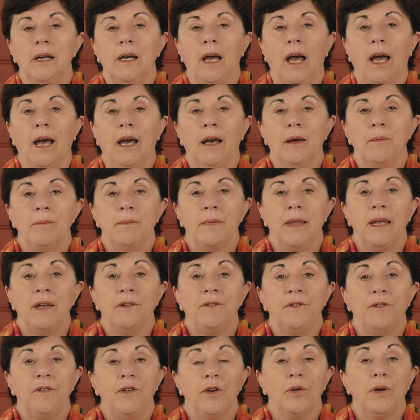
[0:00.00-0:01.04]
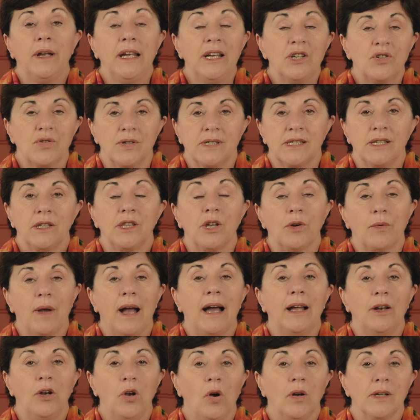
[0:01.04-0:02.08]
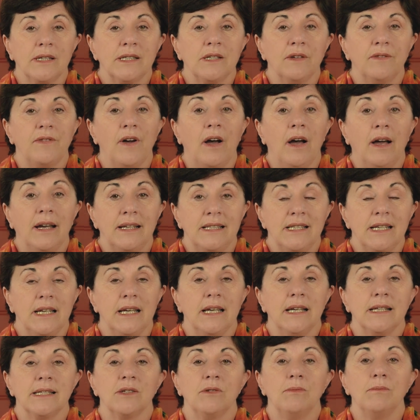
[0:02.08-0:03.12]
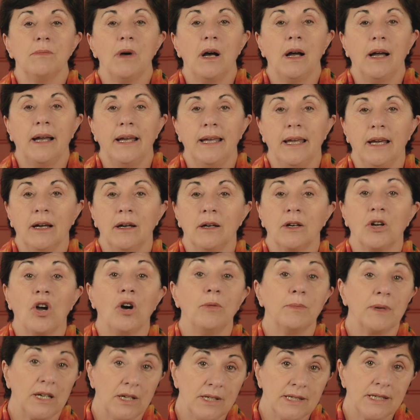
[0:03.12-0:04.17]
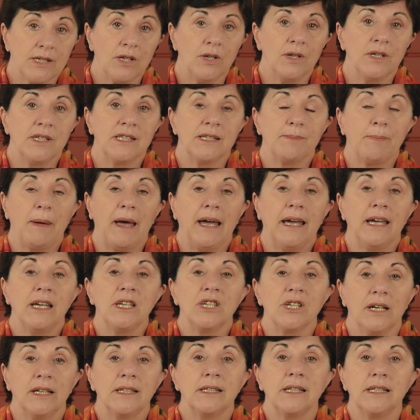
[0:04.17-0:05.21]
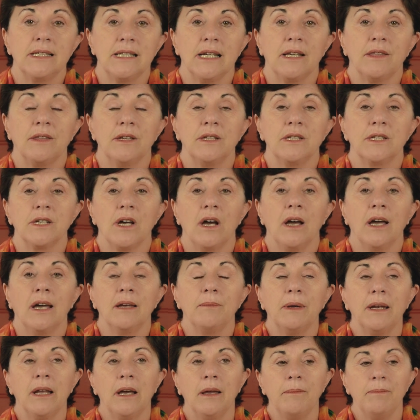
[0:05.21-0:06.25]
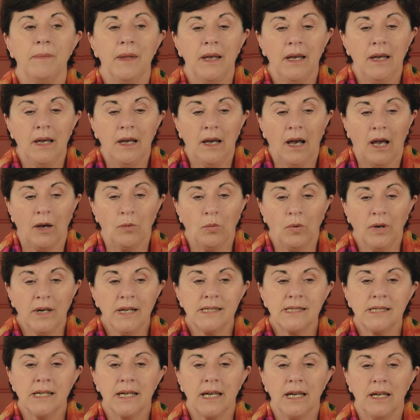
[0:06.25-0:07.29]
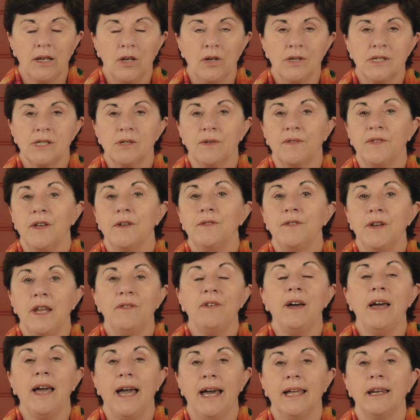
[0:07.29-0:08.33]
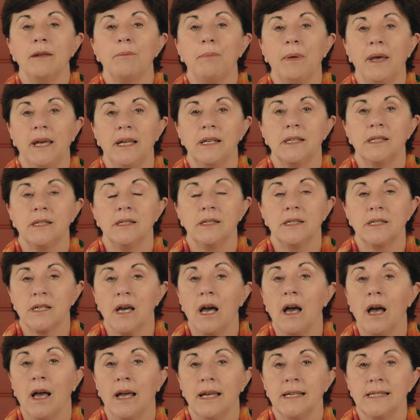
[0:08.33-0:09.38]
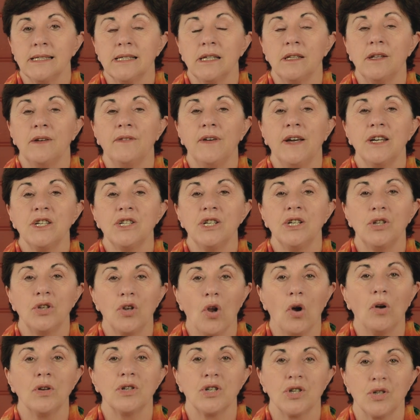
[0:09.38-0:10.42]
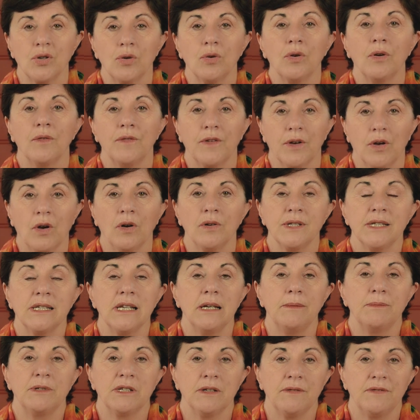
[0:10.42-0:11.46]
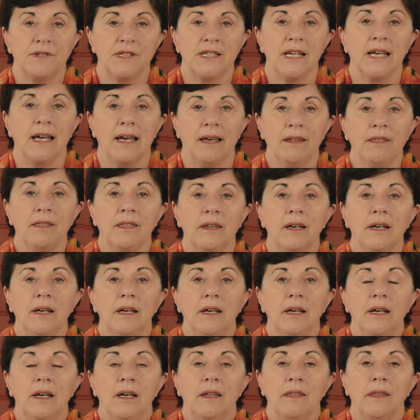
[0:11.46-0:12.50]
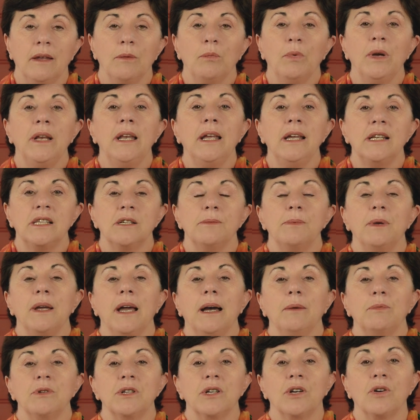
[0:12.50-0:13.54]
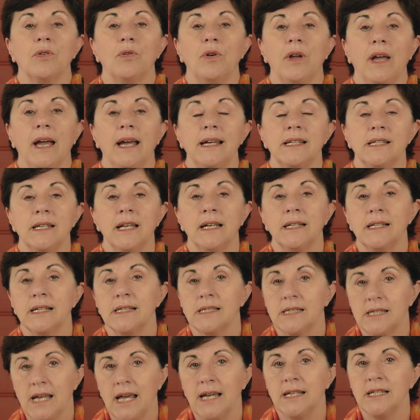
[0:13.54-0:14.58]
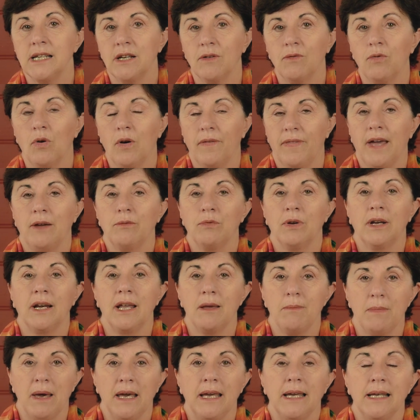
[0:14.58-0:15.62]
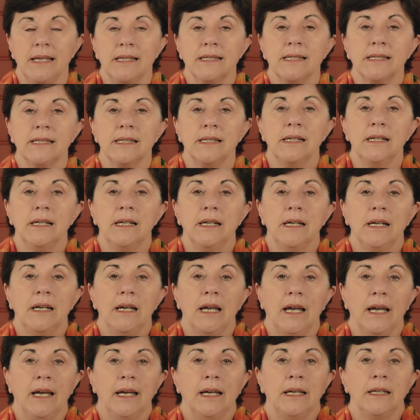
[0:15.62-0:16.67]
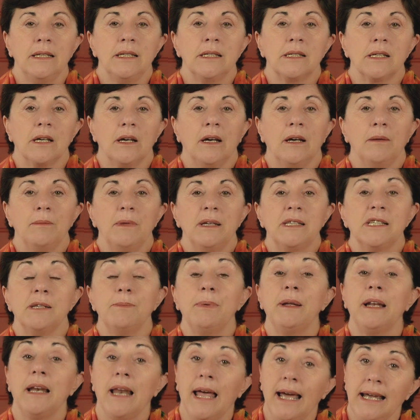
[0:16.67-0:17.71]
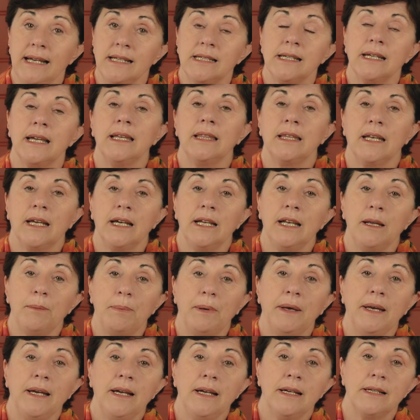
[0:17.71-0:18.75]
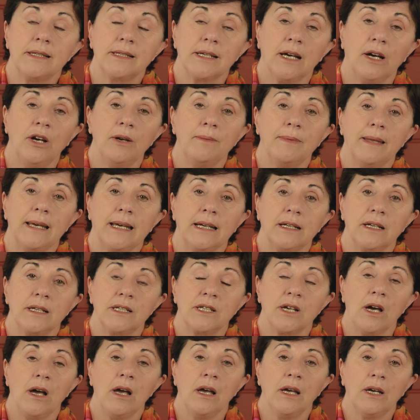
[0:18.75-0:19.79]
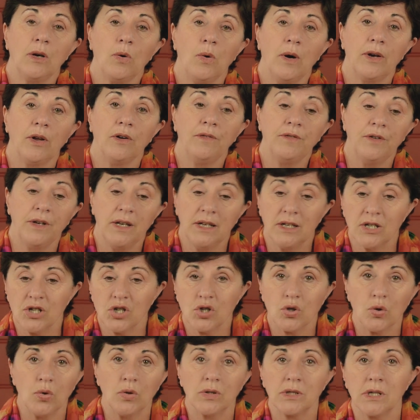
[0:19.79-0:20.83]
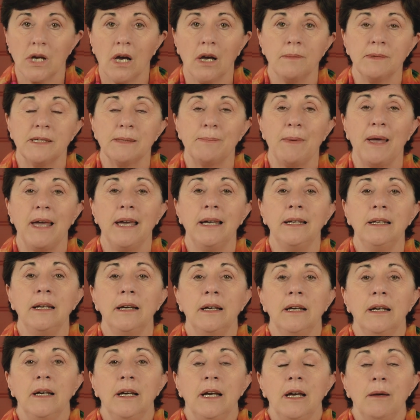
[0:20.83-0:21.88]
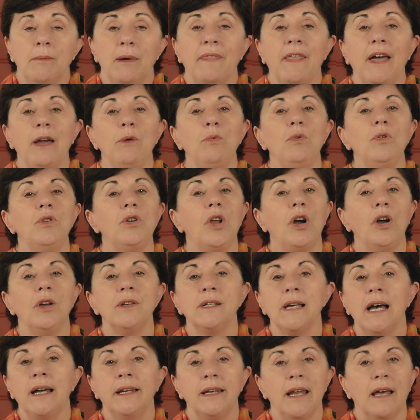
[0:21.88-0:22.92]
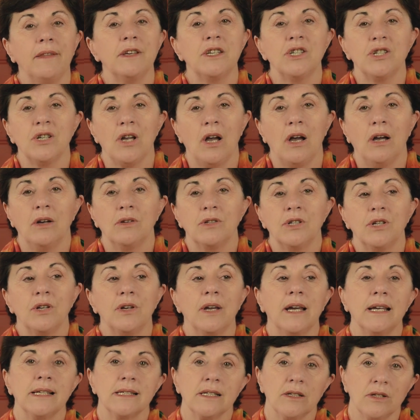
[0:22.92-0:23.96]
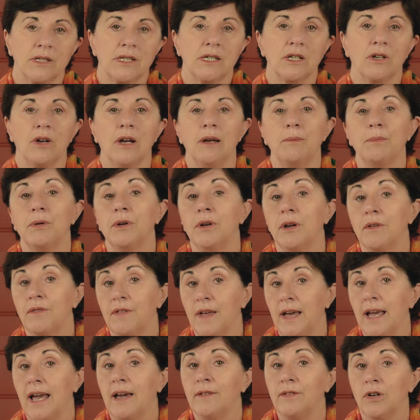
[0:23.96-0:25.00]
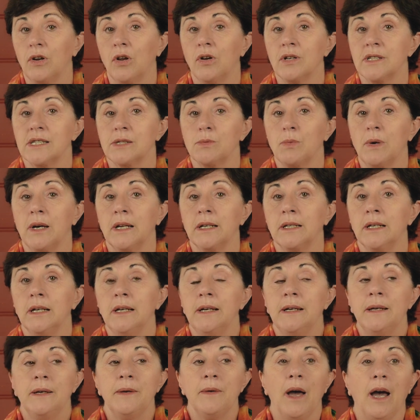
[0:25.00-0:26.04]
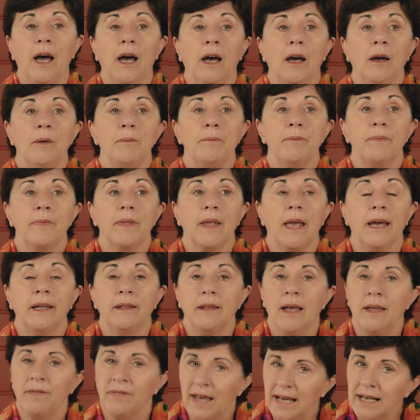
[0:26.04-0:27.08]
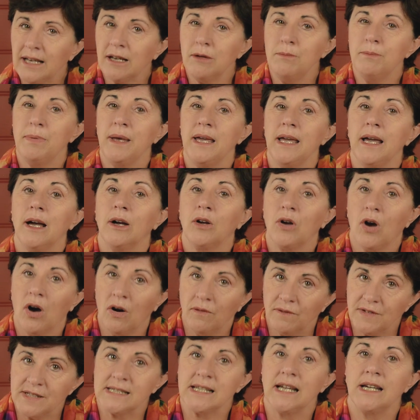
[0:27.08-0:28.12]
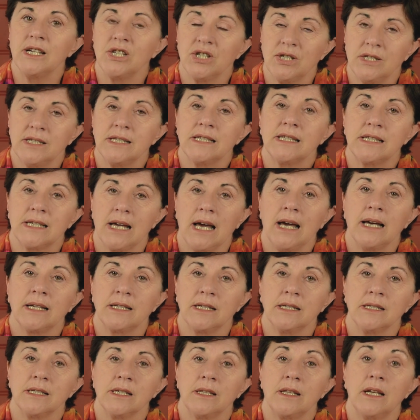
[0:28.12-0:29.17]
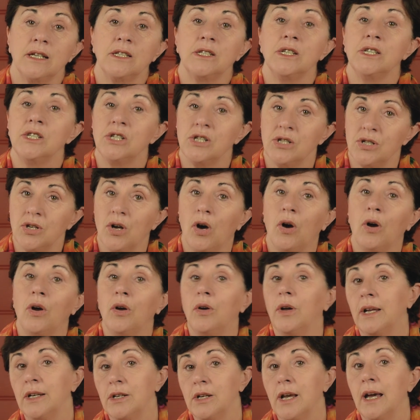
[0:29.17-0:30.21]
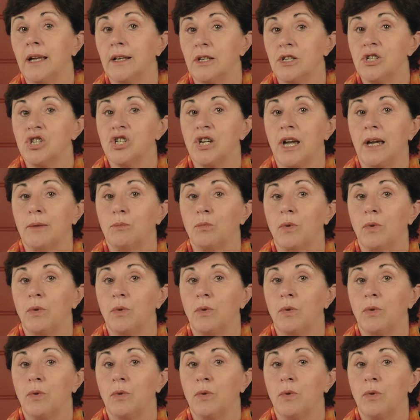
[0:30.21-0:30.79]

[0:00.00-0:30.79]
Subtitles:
If you're interested, there are lots of ideas on my Common Concerns page under Death and Dying, but I want us to get used to, if they've never had a pet that dies, so they're actually not sure of the concept of death, then we need to be able to create an understanding of what that really means. And it's a bit late to get the guinea pig to hope they're going to die, quite often in a short time span, but they will know another child who has lost a grandparent if they haven't lost one. And that can be a conversation starter, so that did you know, and chat